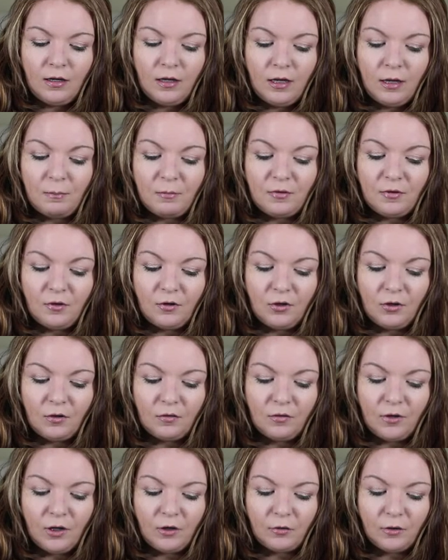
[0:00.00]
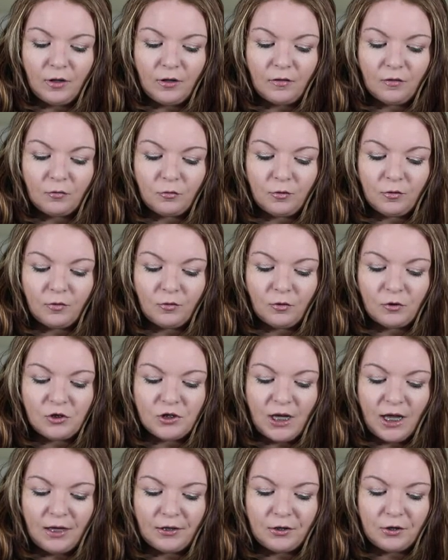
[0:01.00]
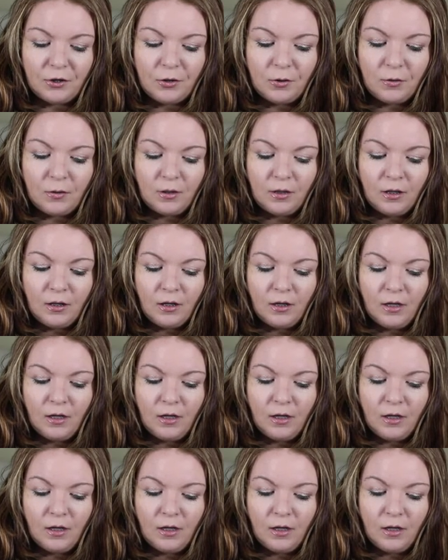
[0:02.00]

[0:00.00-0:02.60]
Hip Studio Secrets Crystal Shadow.